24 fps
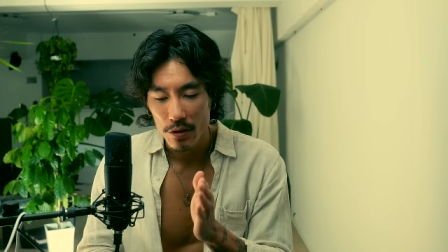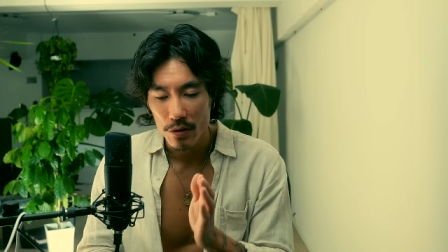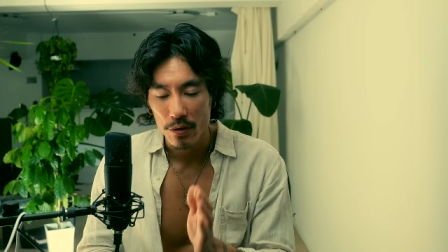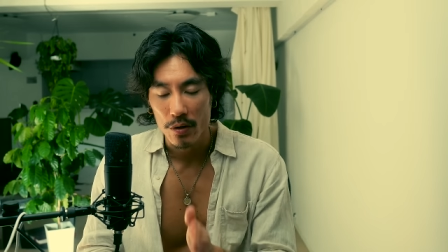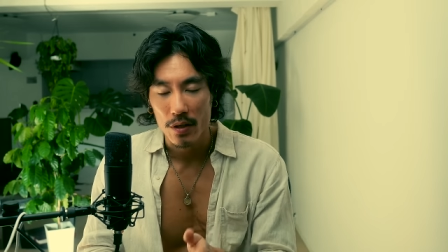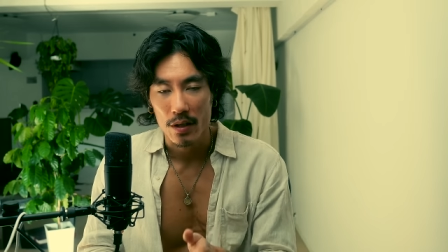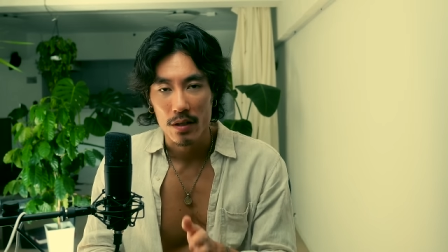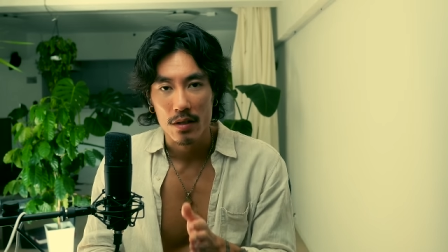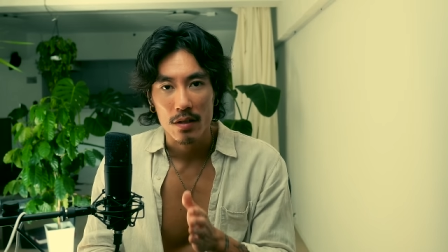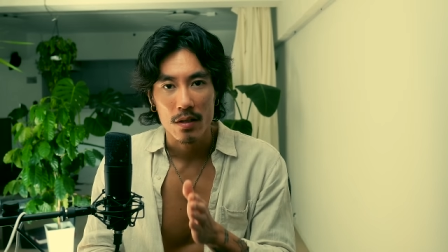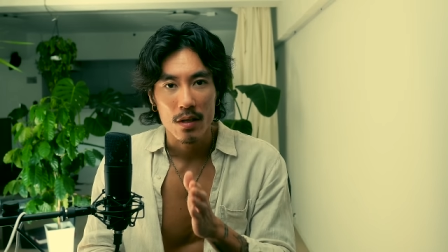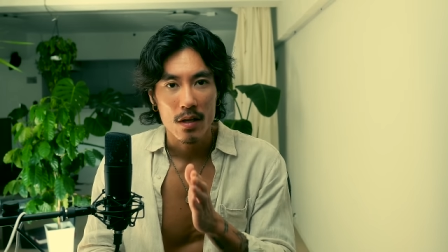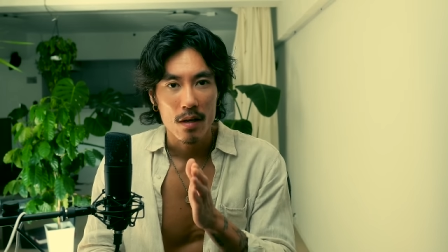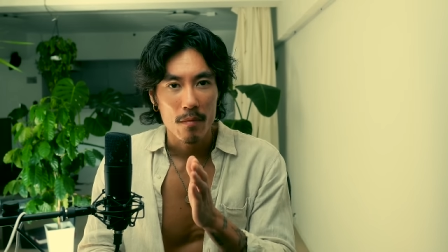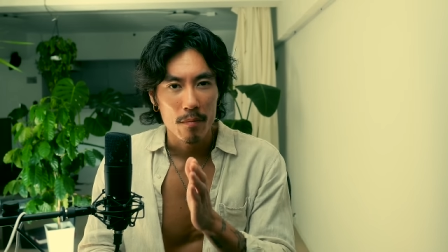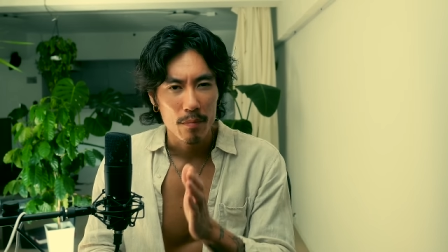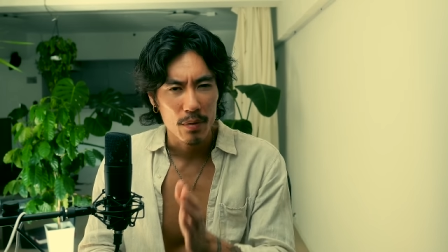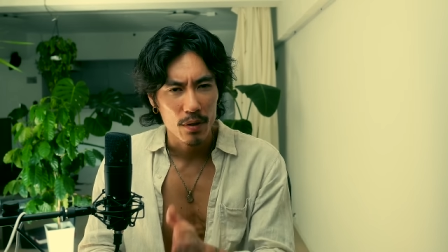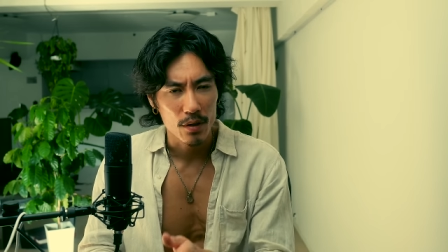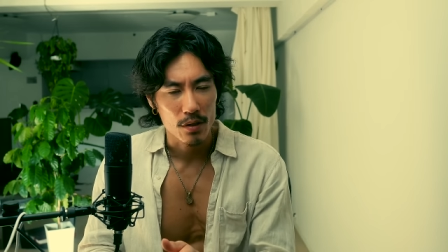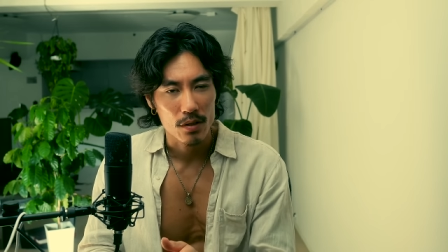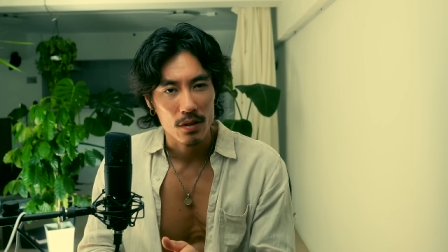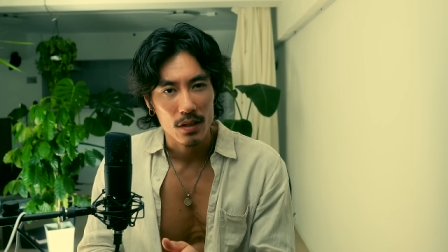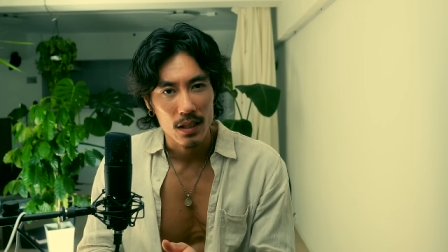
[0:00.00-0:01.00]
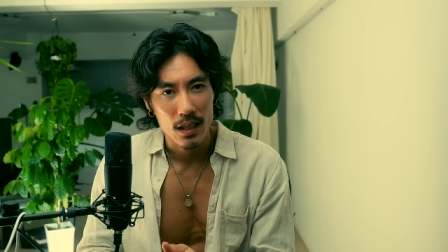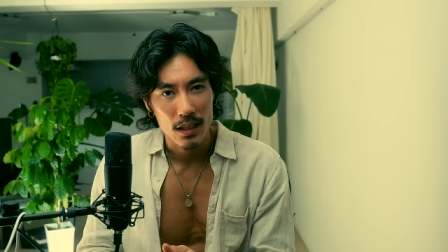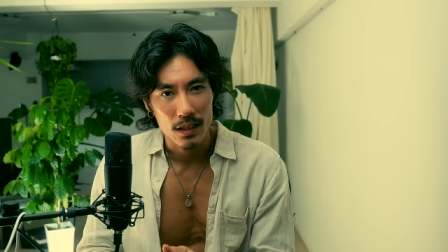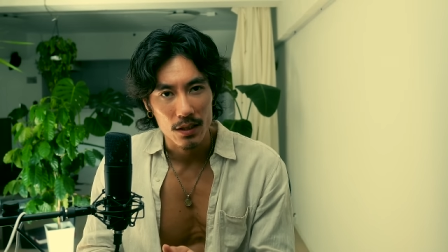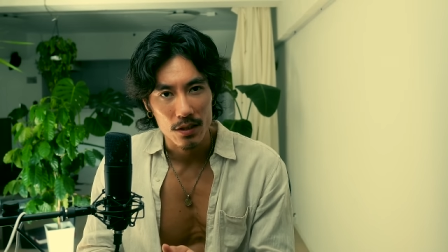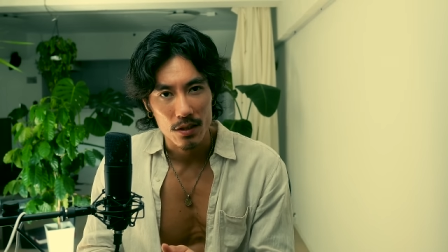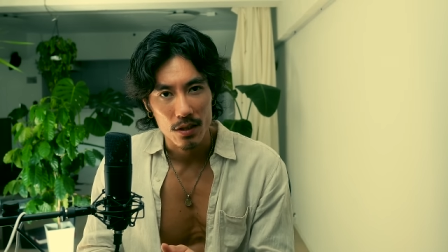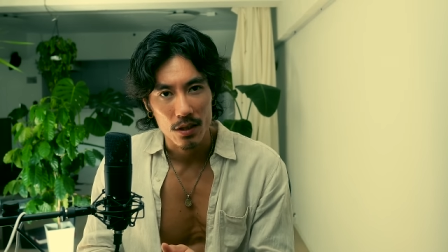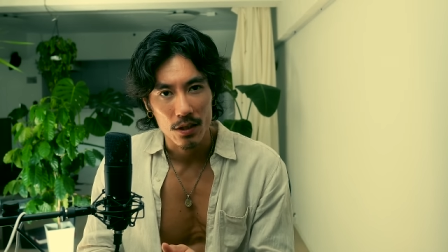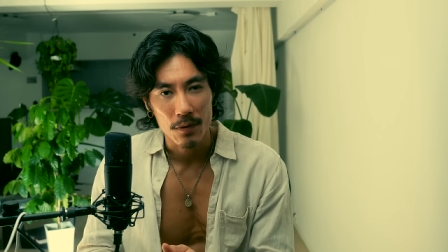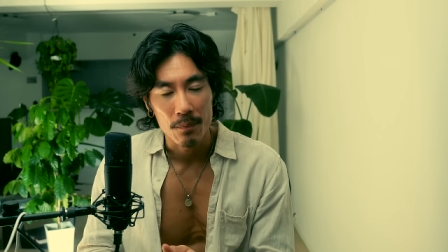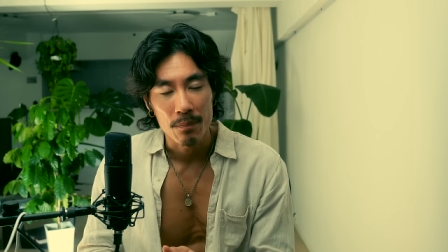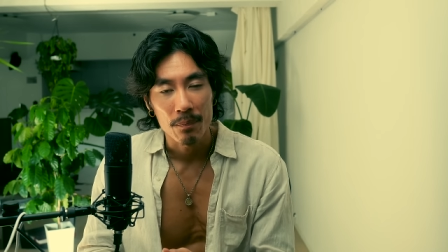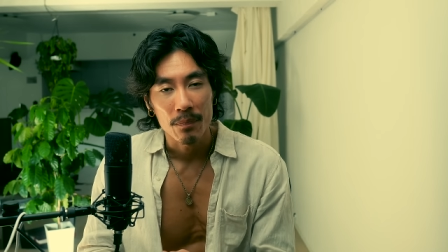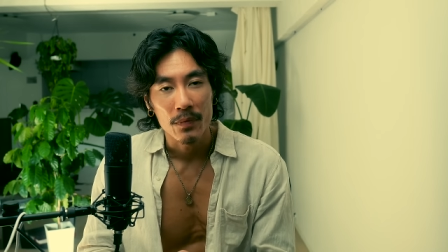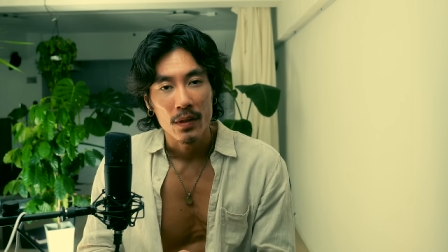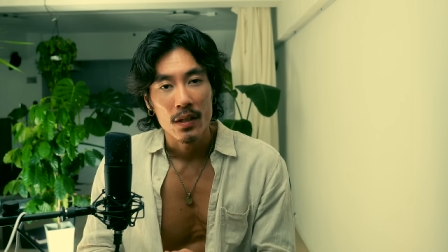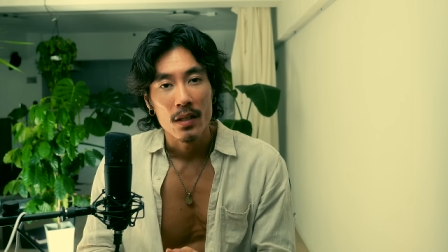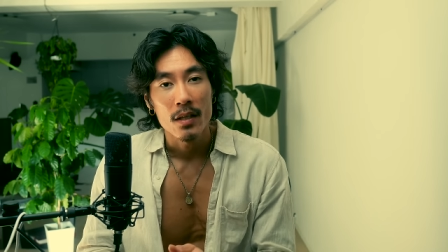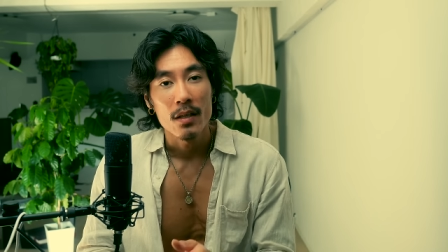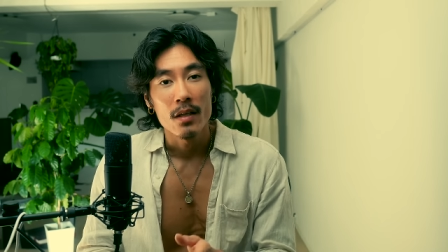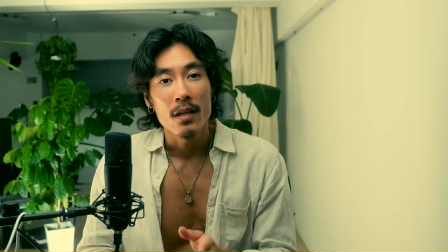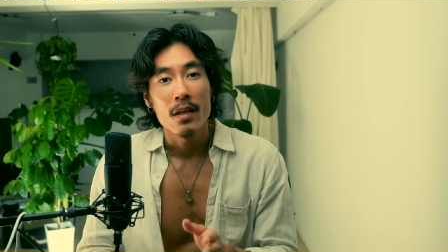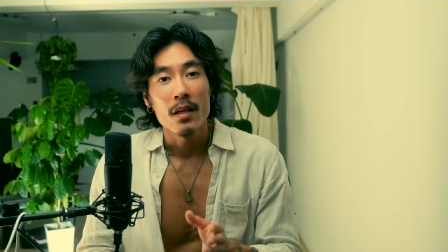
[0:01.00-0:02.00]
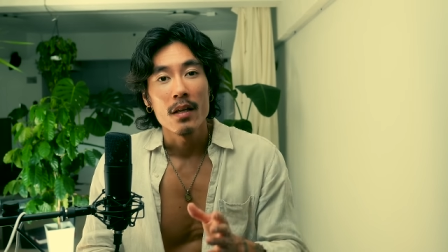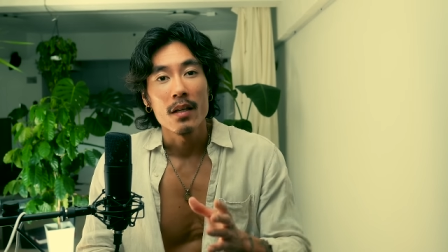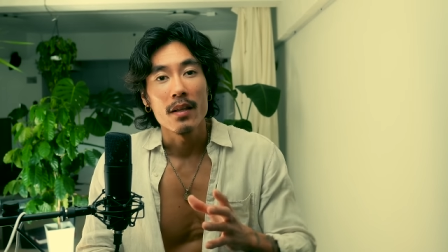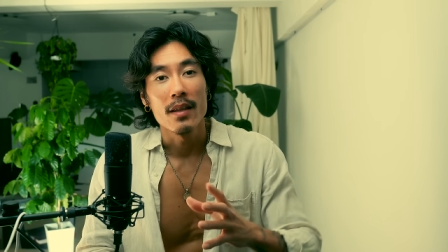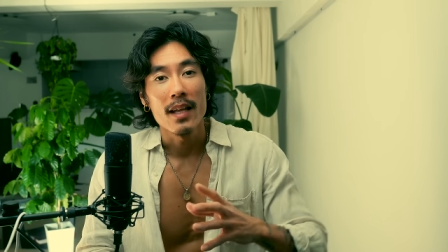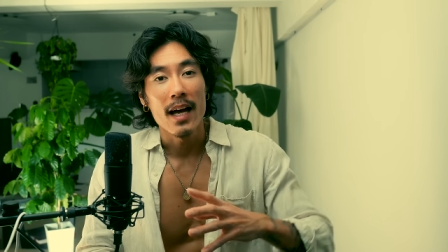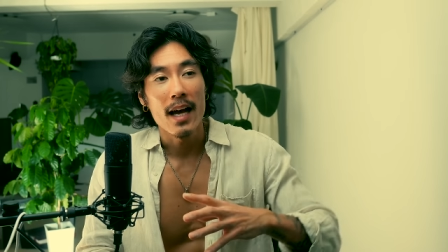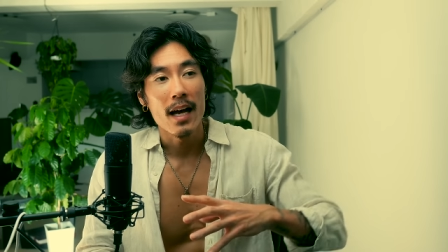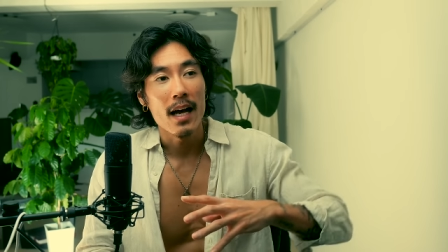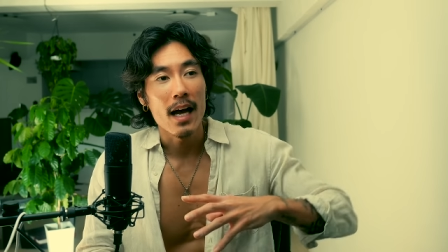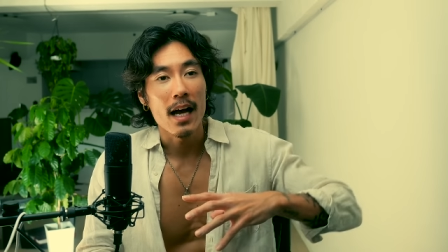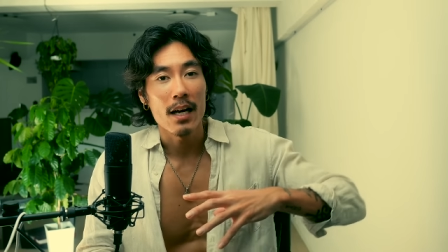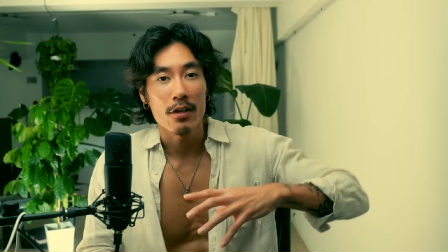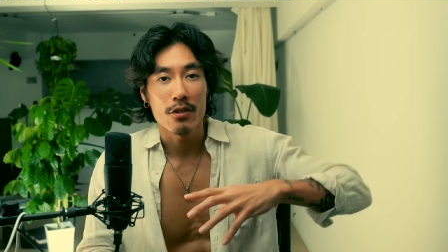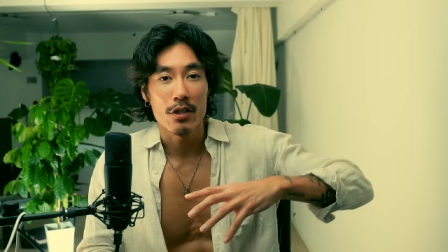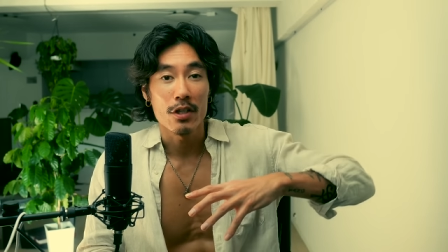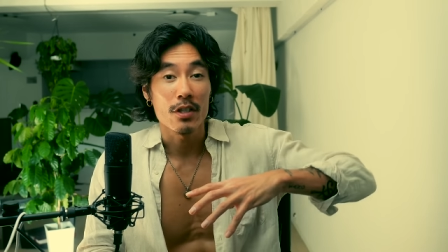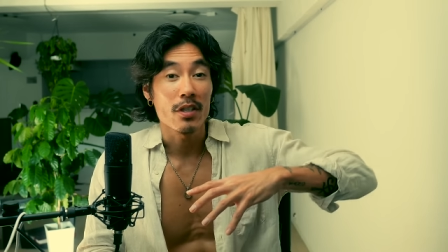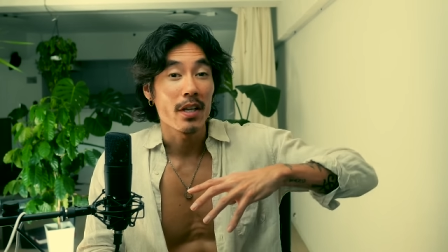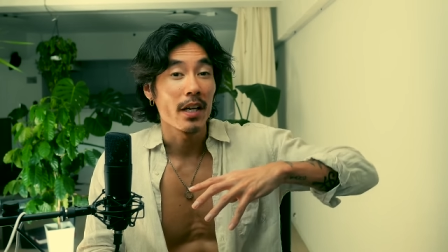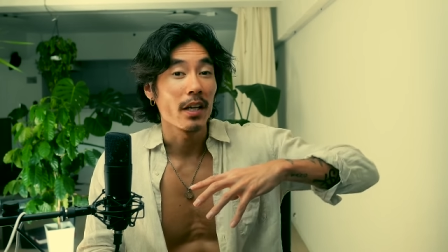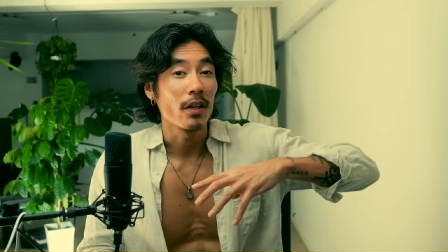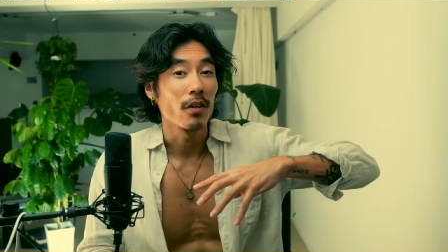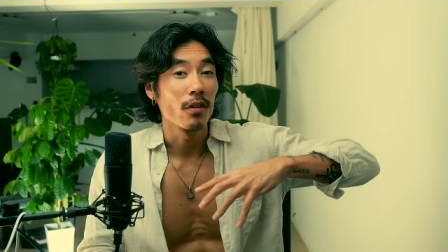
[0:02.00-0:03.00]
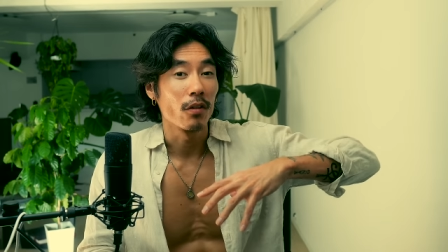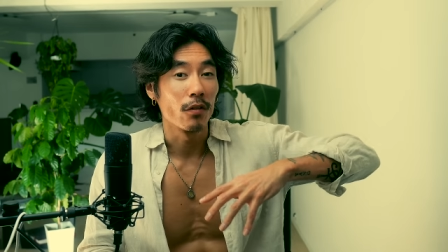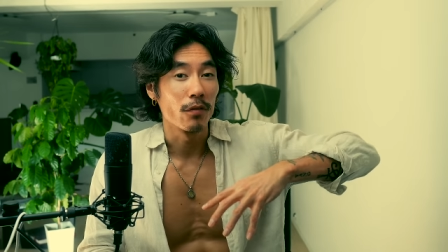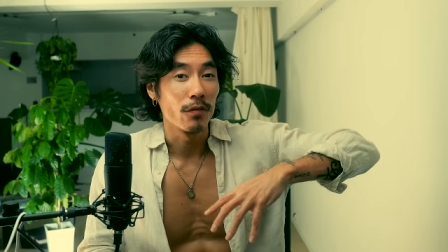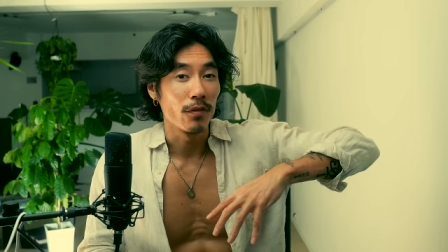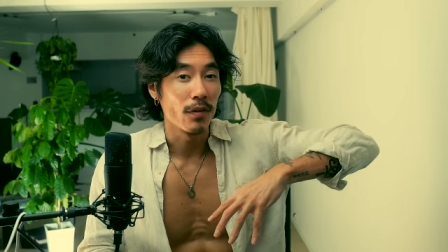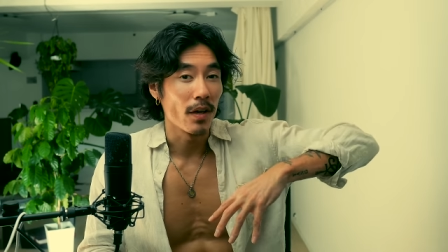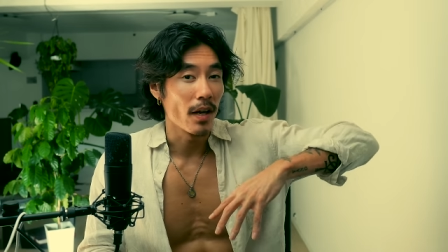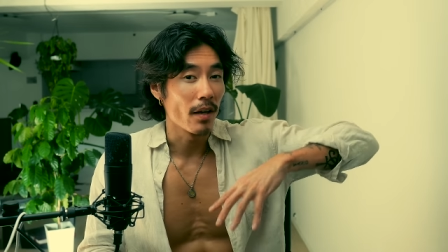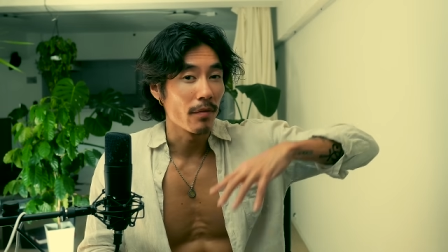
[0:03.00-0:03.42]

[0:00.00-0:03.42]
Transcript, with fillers: look at personality, that actually take off